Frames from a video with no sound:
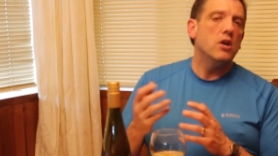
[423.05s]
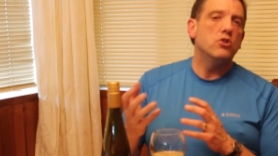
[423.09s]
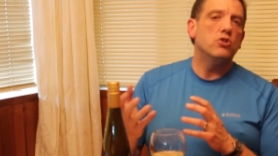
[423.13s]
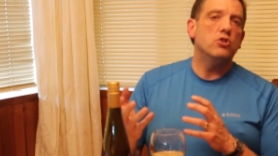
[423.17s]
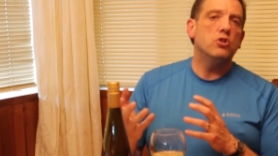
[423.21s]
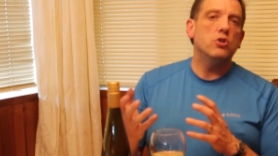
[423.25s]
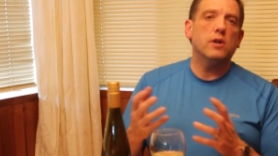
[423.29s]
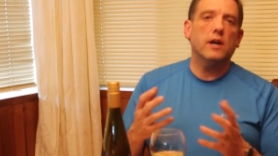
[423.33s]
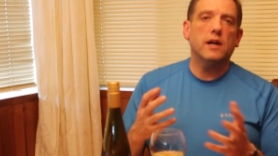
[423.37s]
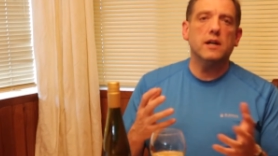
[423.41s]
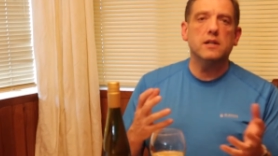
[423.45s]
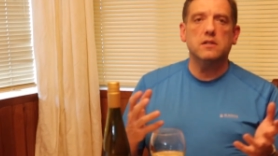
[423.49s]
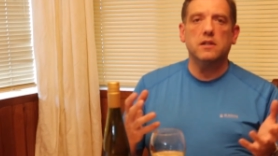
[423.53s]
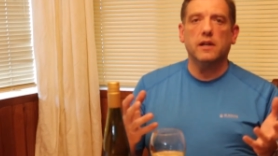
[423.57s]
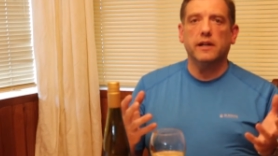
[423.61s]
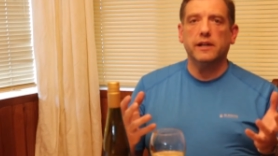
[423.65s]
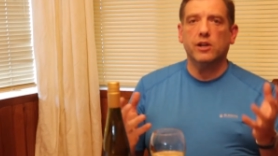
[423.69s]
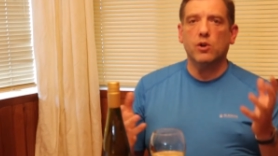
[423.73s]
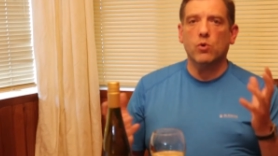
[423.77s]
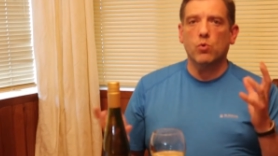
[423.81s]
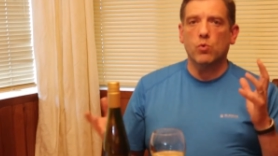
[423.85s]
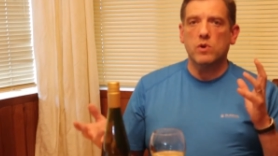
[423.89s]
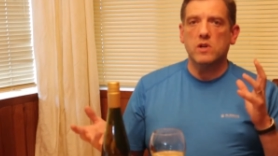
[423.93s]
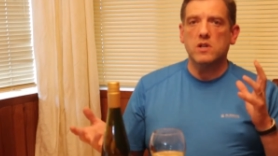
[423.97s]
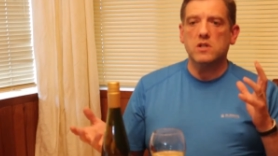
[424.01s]
Do you guys like
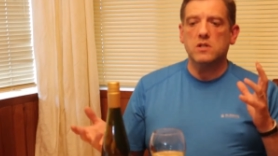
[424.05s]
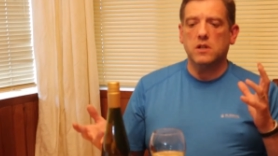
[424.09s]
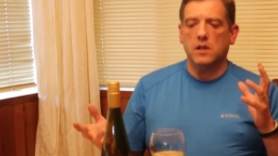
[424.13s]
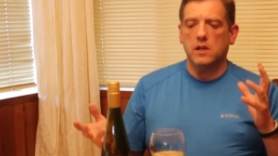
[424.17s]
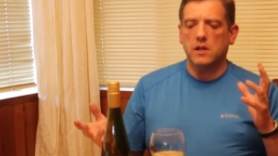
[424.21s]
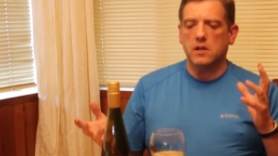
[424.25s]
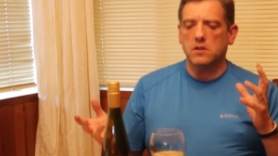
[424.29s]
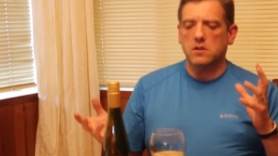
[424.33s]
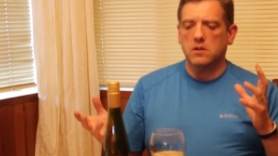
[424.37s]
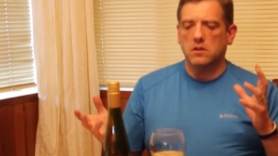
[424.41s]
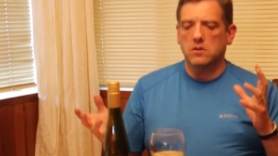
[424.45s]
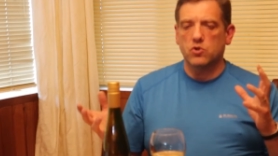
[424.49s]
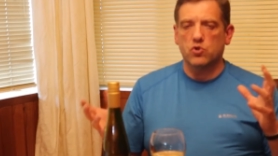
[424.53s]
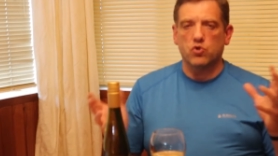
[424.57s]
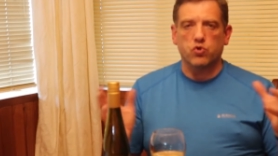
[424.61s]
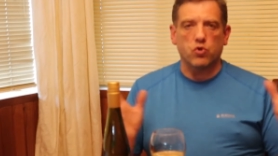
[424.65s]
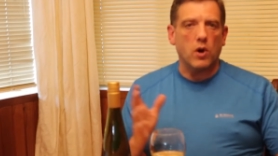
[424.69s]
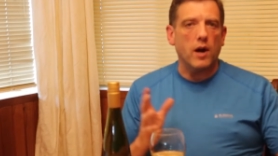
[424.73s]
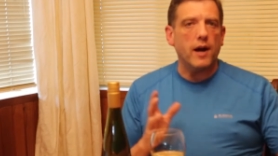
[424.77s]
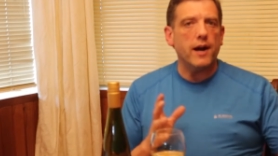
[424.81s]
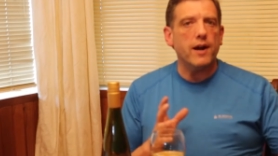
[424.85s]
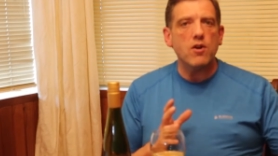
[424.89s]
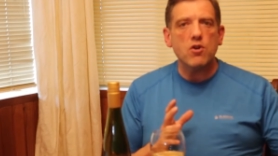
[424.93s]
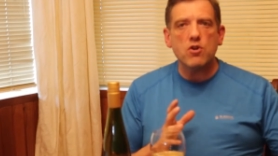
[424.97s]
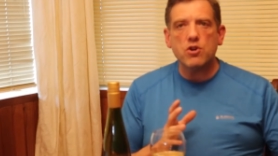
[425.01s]
your Rieslings
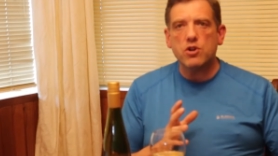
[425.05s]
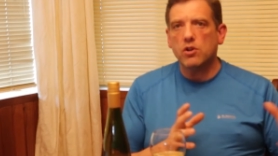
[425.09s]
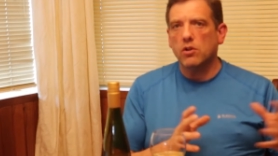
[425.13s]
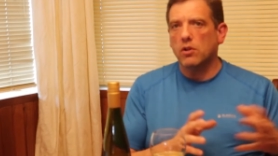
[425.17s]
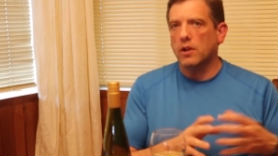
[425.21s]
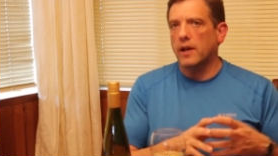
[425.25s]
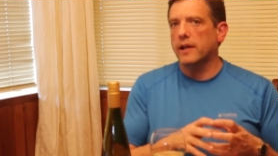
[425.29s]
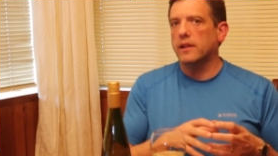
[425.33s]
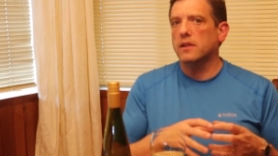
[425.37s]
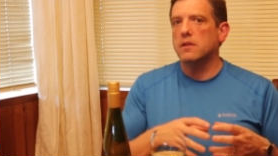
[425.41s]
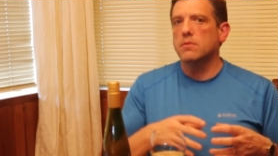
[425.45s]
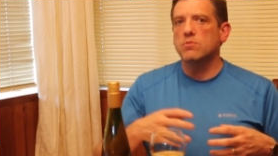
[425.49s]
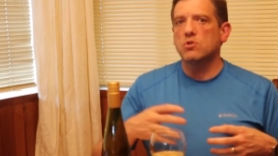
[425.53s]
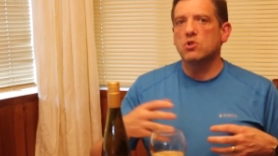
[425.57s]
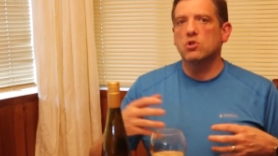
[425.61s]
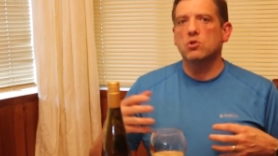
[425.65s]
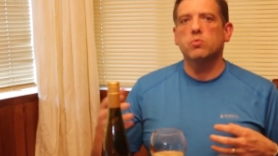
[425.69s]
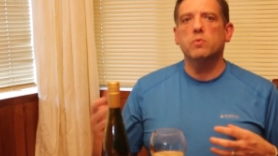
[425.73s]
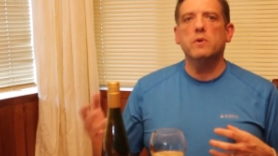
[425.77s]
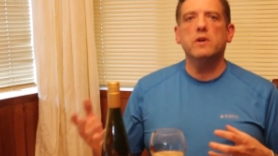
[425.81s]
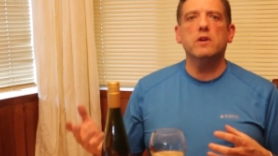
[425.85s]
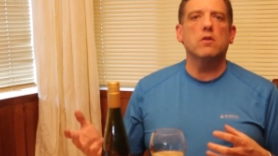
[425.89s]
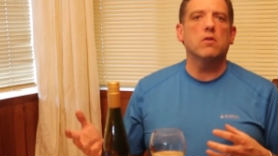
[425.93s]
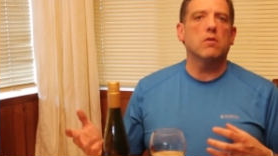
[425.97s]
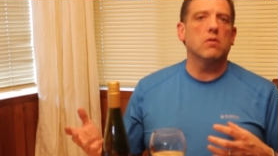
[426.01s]
drier? Do you like them
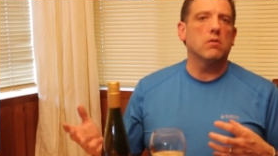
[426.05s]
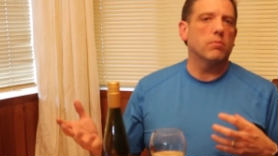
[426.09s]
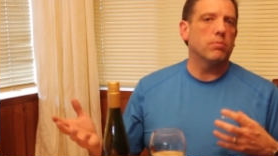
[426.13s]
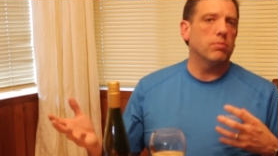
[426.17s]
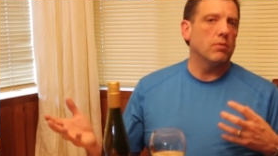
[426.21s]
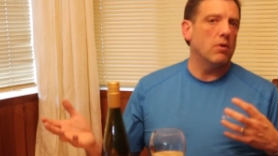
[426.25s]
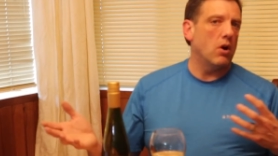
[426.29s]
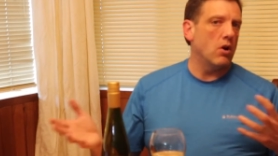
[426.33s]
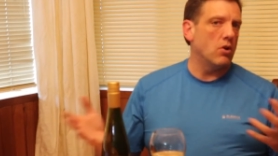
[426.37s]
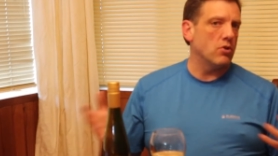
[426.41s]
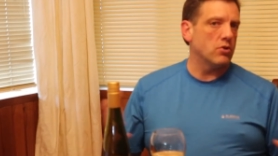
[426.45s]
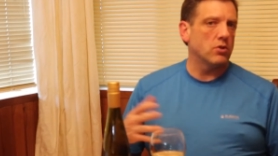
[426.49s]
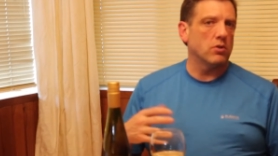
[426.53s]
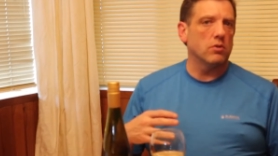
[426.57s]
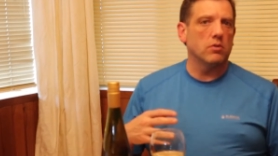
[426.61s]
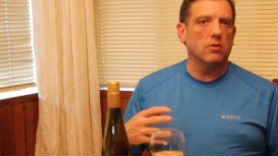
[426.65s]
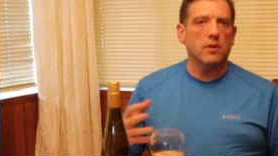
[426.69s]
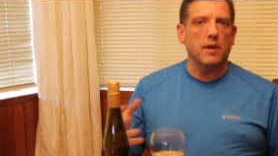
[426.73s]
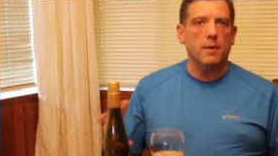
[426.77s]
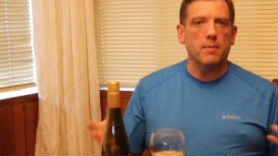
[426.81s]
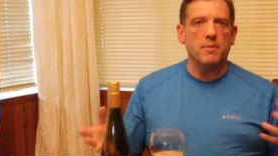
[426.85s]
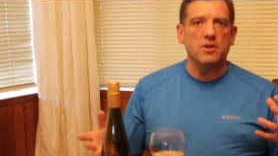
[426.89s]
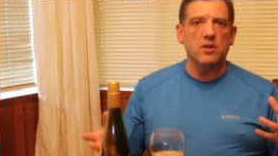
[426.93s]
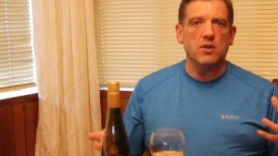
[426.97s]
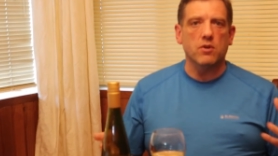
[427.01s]
sweeter? Also,
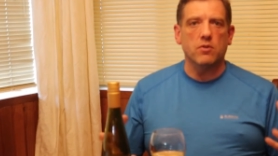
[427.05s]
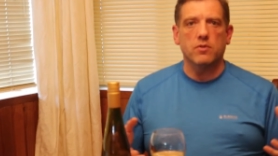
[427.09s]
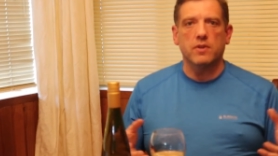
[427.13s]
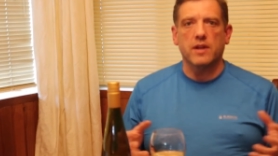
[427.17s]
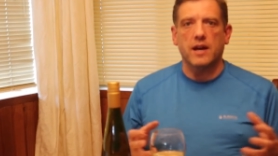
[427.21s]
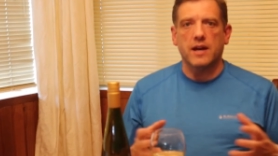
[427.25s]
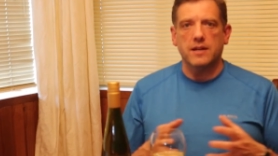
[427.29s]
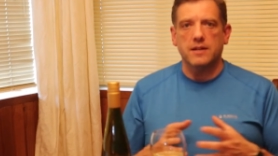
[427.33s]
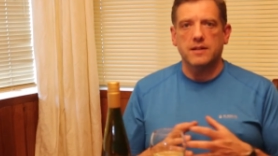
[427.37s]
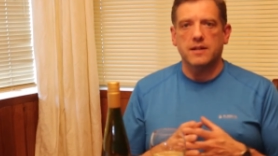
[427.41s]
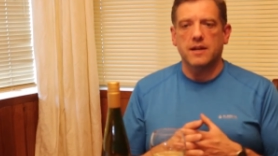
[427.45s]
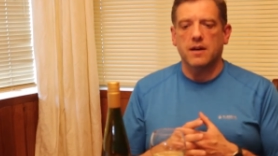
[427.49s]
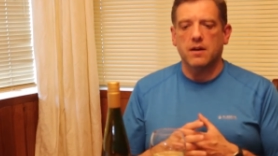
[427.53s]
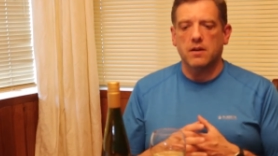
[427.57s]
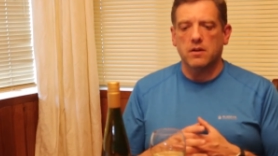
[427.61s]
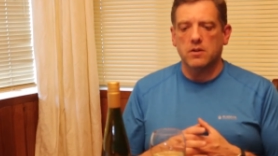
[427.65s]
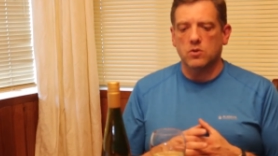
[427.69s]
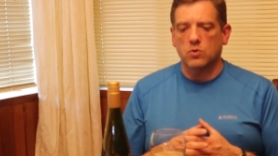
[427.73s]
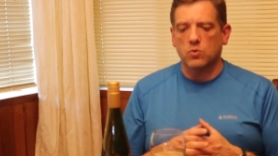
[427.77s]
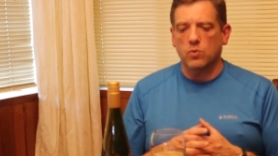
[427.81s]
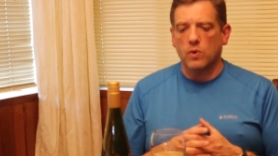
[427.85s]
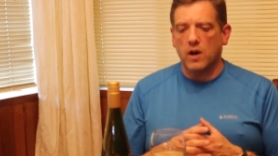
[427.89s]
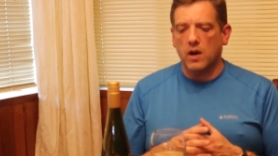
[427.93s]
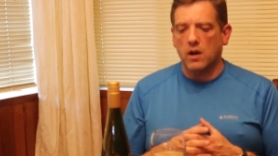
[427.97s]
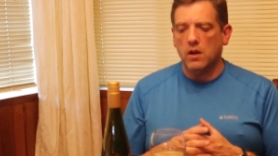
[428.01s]
let me know that down
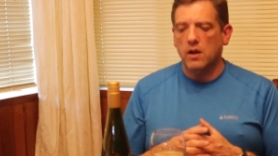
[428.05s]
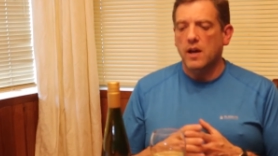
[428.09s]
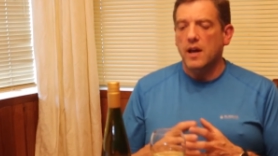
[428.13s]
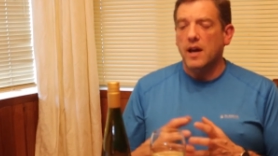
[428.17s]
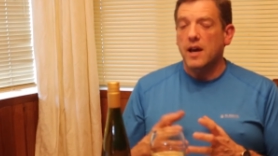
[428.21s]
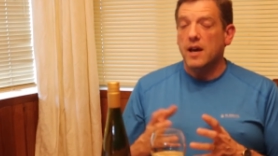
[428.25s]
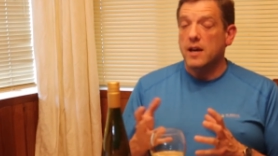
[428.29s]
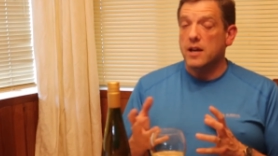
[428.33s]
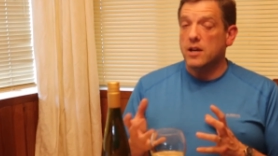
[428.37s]
as well.